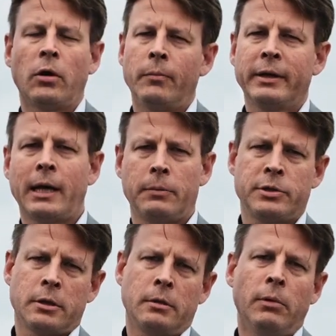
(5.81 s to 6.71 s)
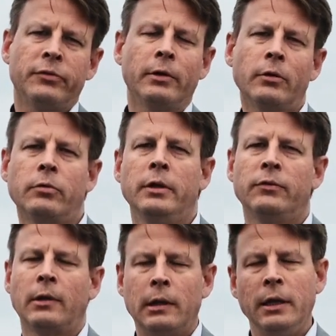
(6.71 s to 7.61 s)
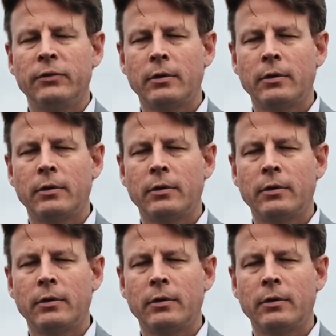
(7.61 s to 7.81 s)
carbon capture must increase at least